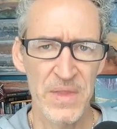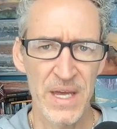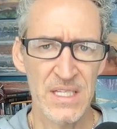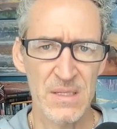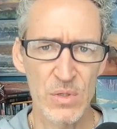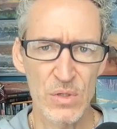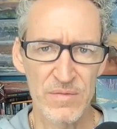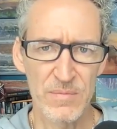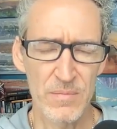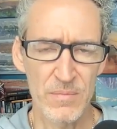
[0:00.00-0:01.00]
That's the
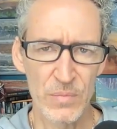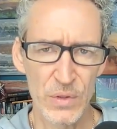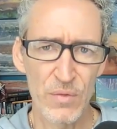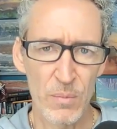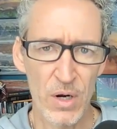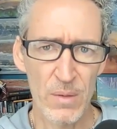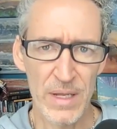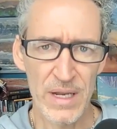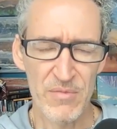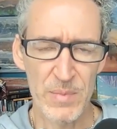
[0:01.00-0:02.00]
beautiful, beautiful part
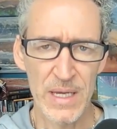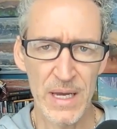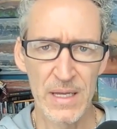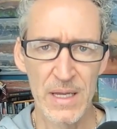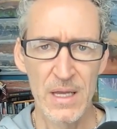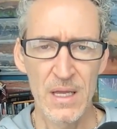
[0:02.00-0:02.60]
about FBA.